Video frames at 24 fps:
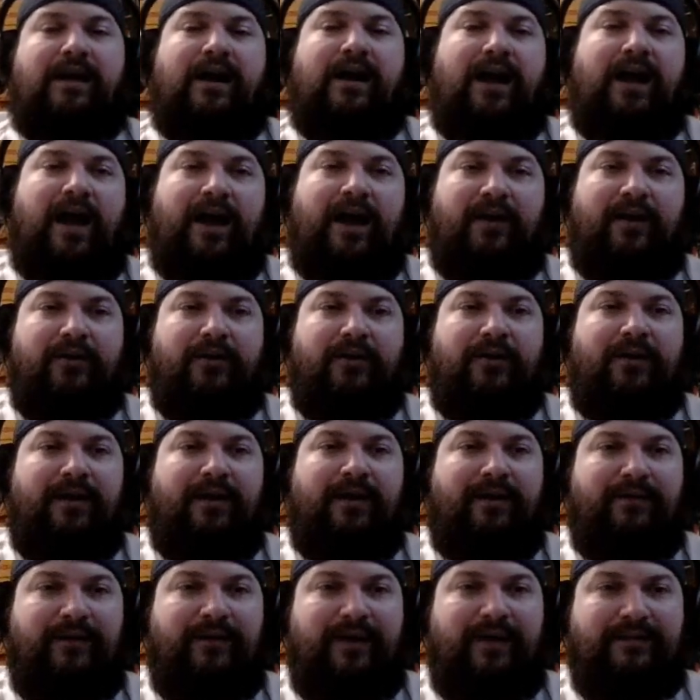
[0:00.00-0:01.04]
I don't know.
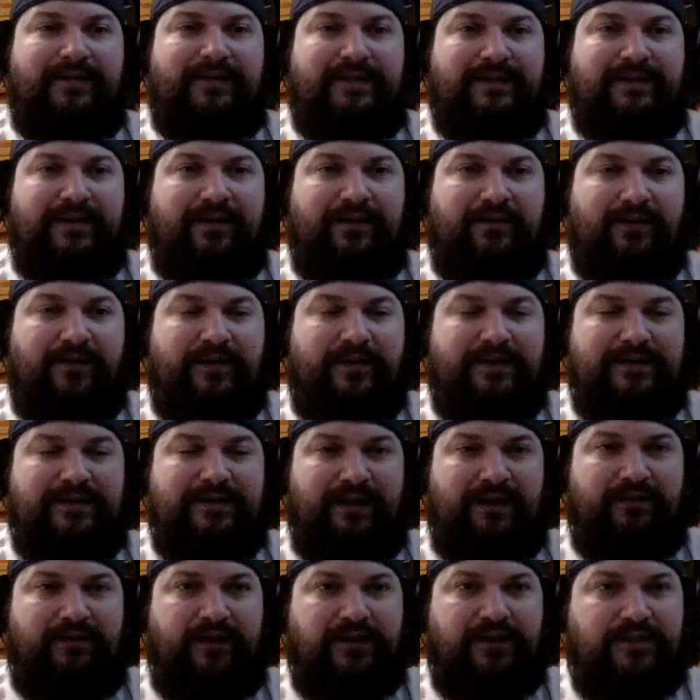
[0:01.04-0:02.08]
We have to see how all these
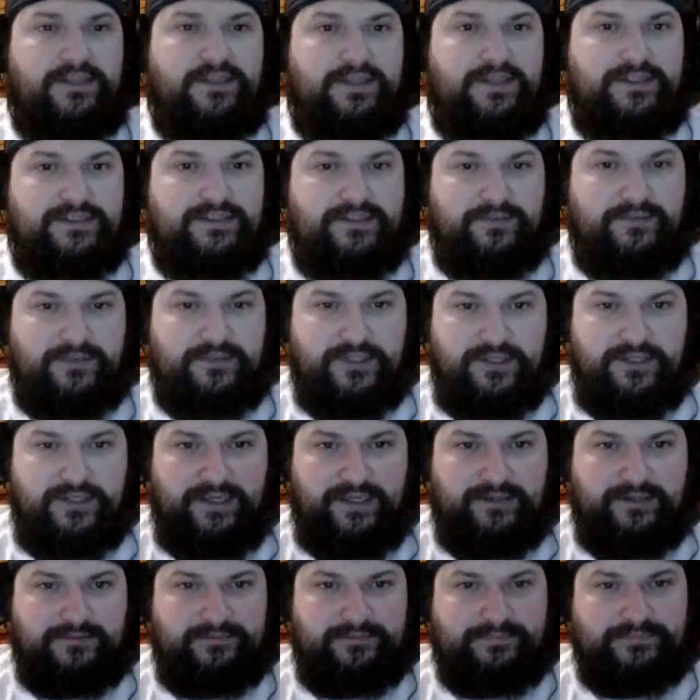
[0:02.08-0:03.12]
live action things end up turning
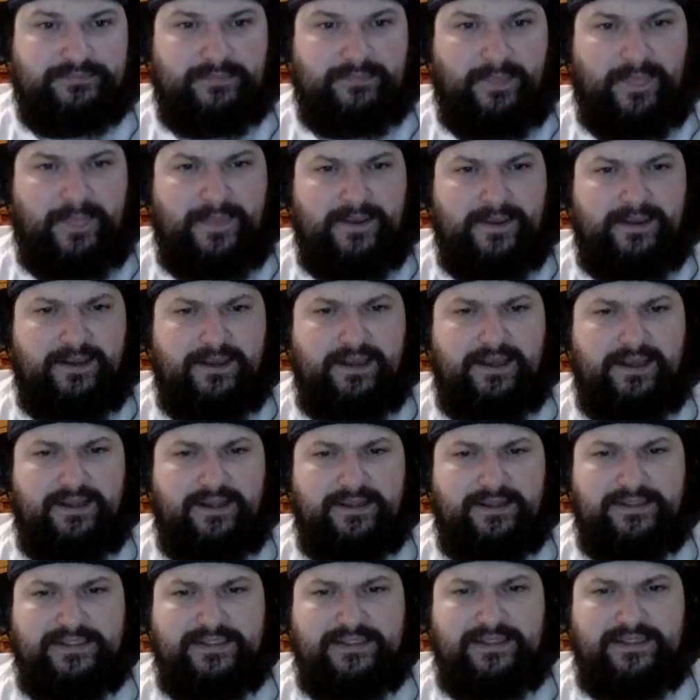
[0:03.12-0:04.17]
out.
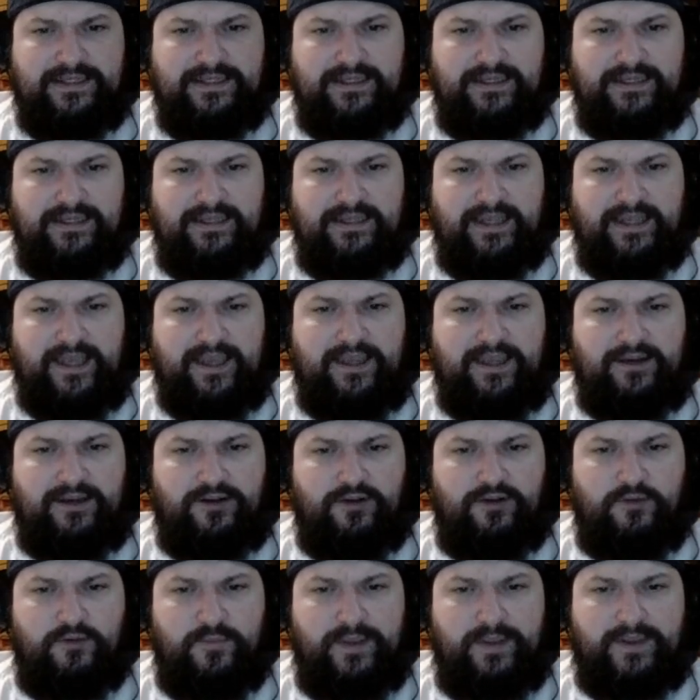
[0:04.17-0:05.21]
Let's see. A
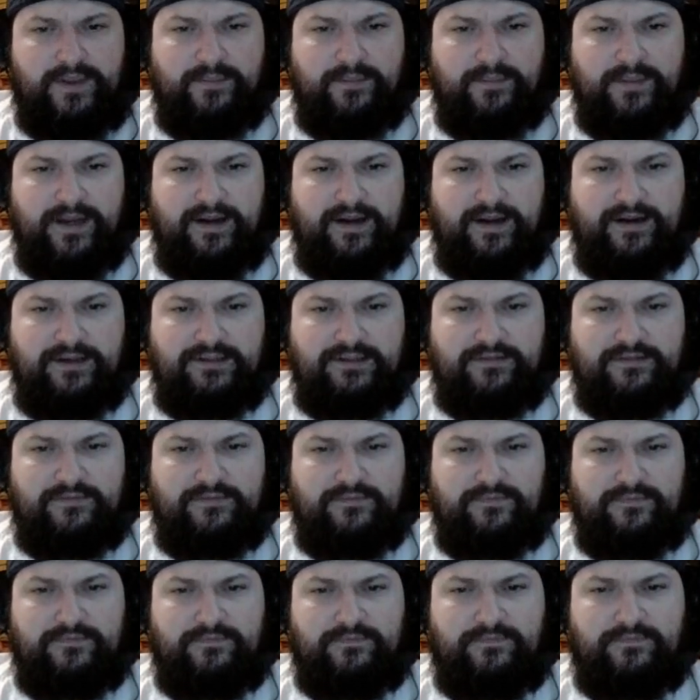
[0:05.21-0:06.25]
new Meet the
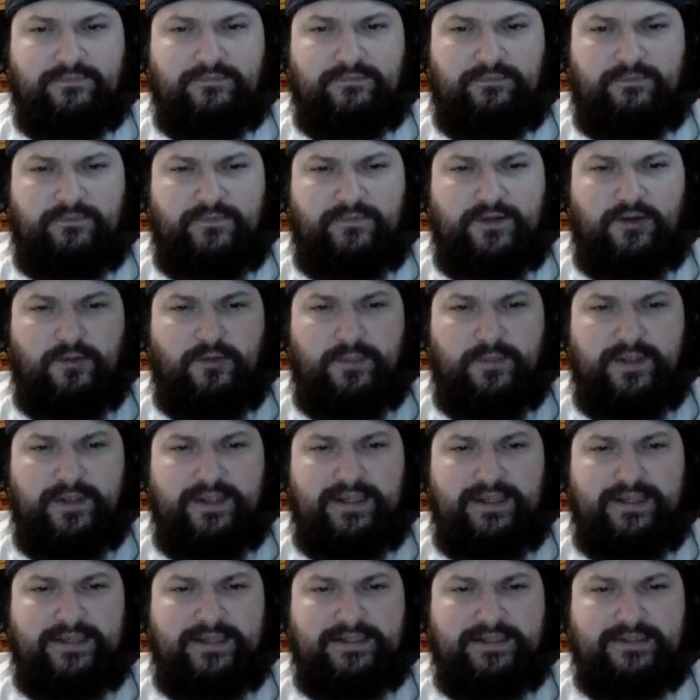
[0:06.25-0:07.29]
Parents film
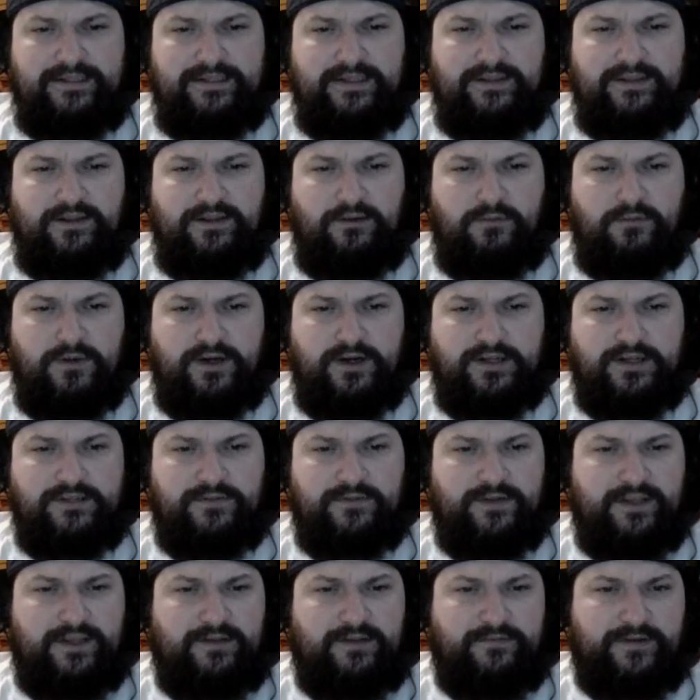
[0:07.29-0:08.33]
is in the works
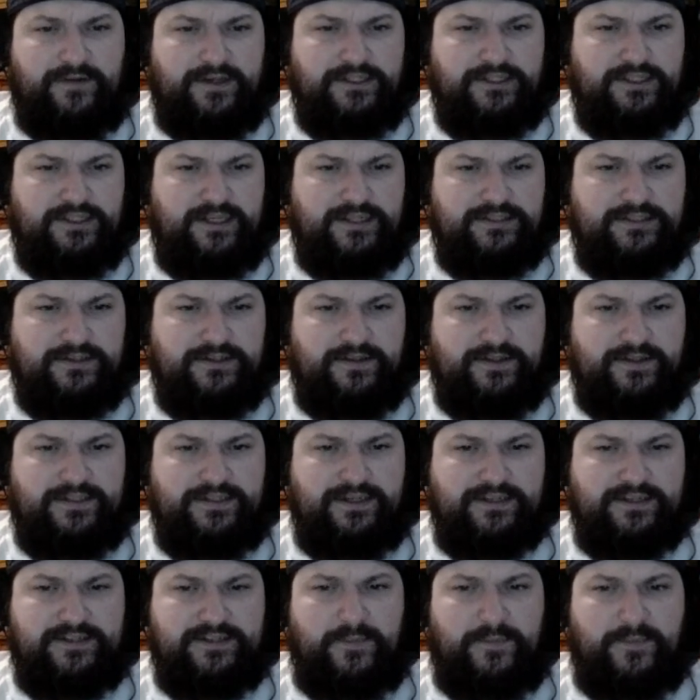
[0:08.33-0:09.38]
for that franchise. Early
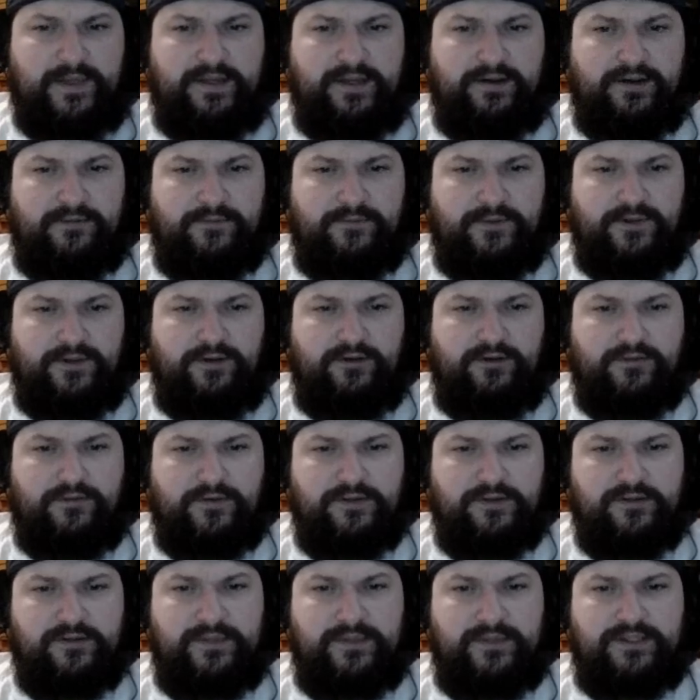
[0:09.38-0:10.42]
talks have begun with
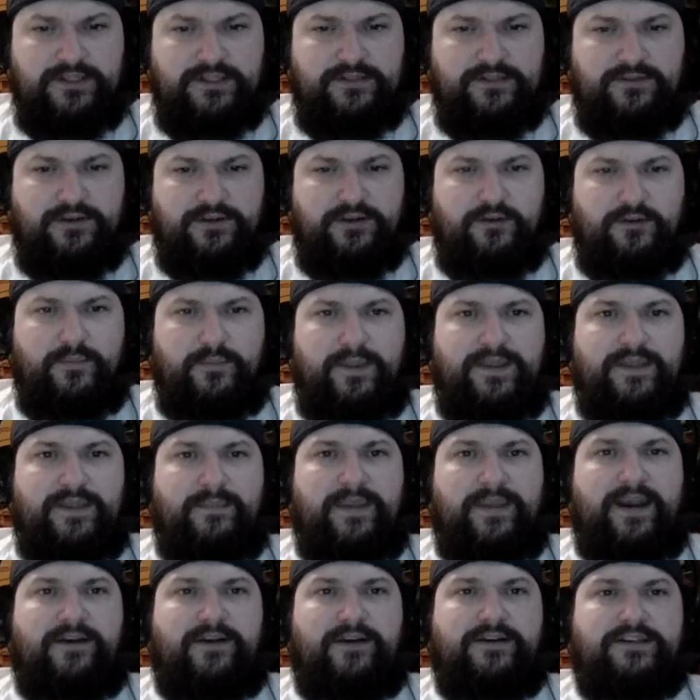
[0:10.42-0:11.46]
Universal Pictures for a new Meet the
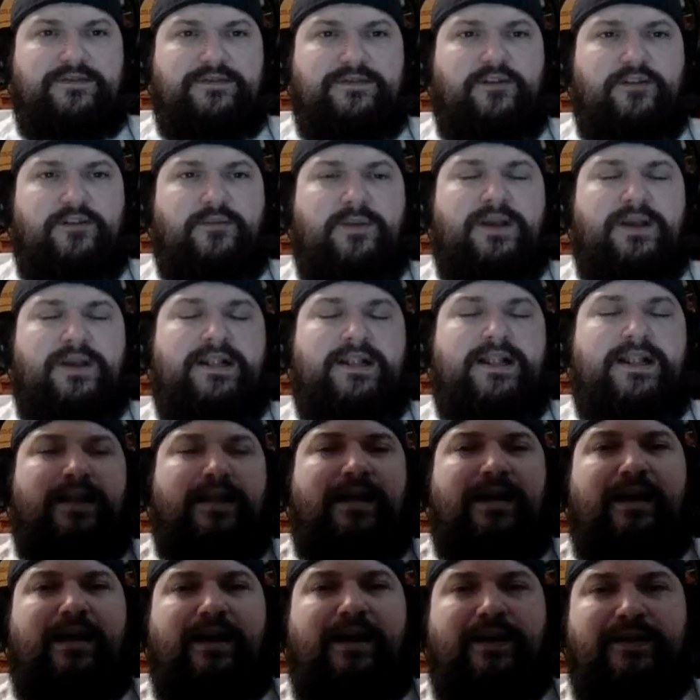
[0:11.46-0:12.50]
Parents film.
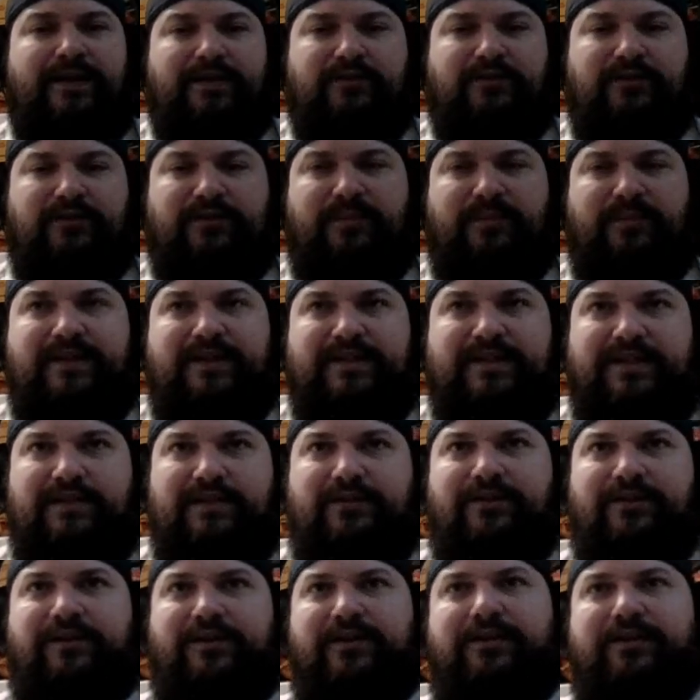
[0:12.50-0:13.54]
This, of course, Ben
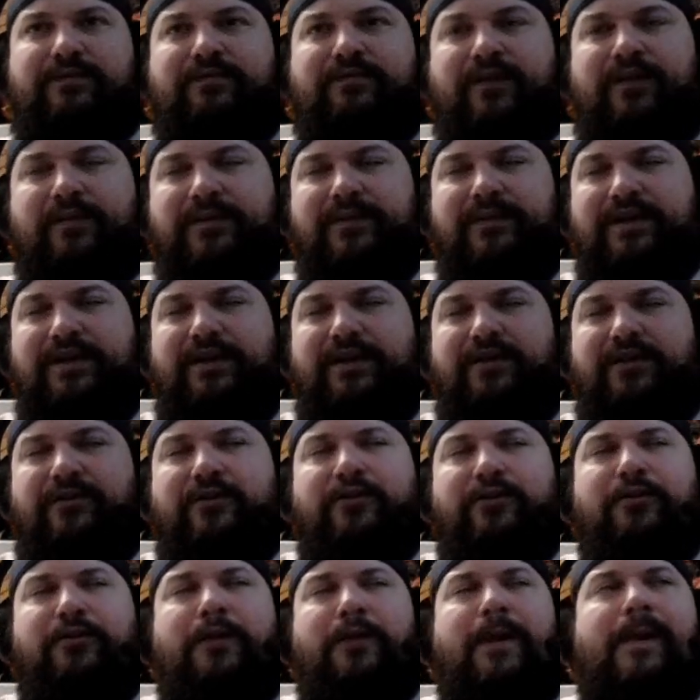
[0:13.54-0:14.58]
Stiller, Robert De Niro.